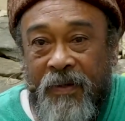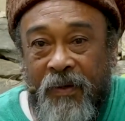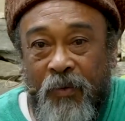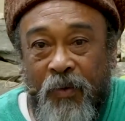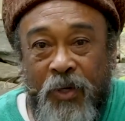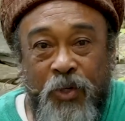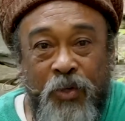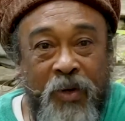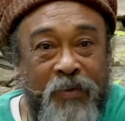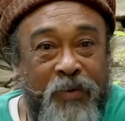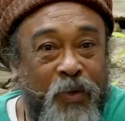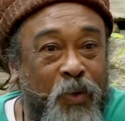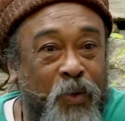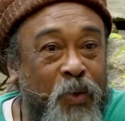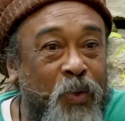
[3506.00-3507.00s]
What do you have
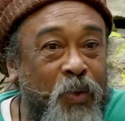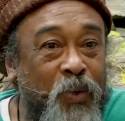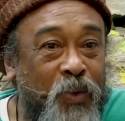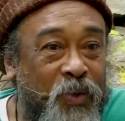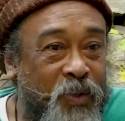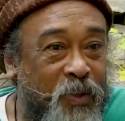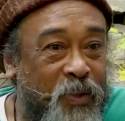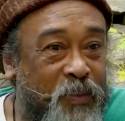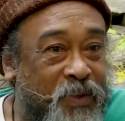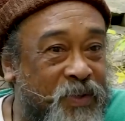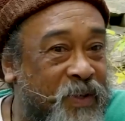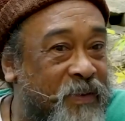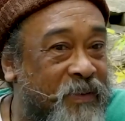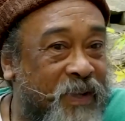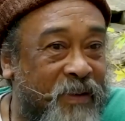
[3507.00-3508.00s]
to do to
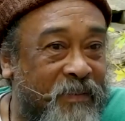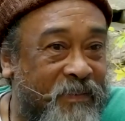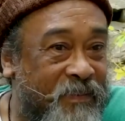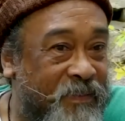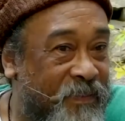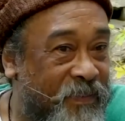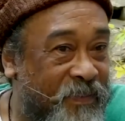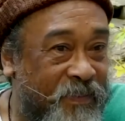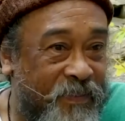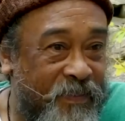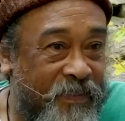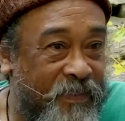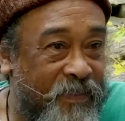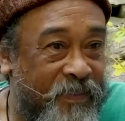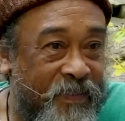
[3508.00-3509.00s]
perceive them?
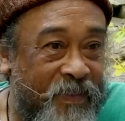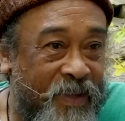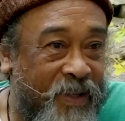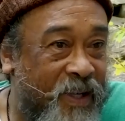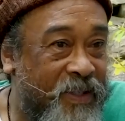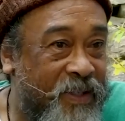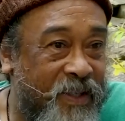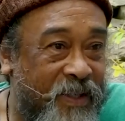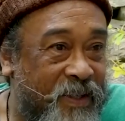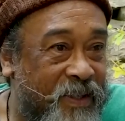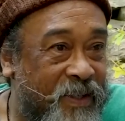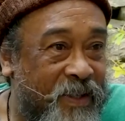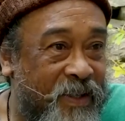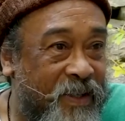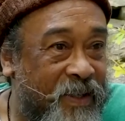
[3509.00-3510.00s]
Nothing.
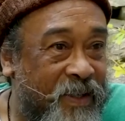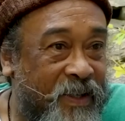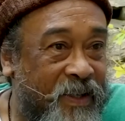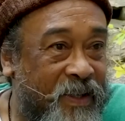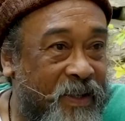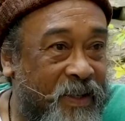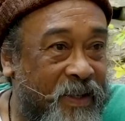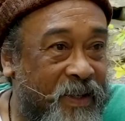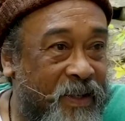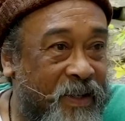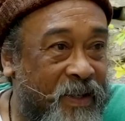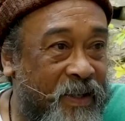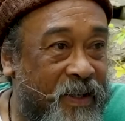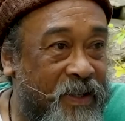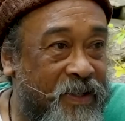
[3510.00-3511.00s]

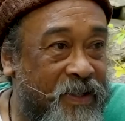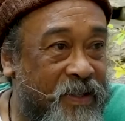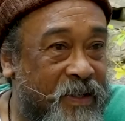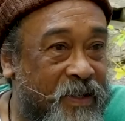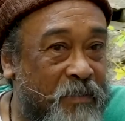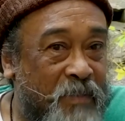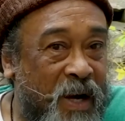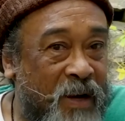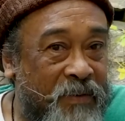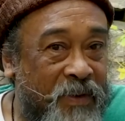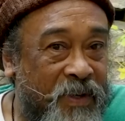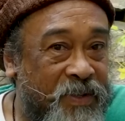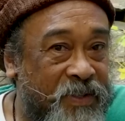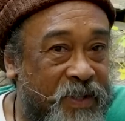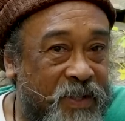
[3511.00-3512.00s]
This is the
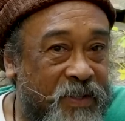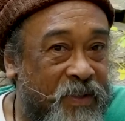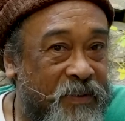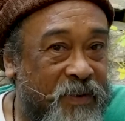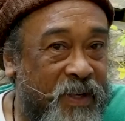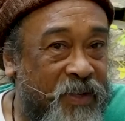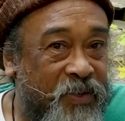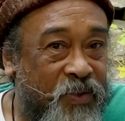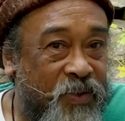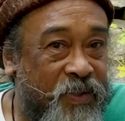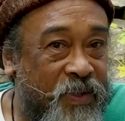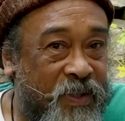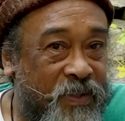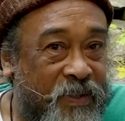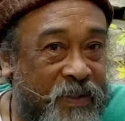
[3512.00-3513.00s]
marvelousness of
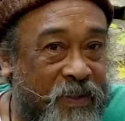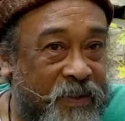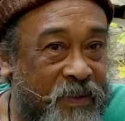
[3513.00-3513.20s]
consciousness.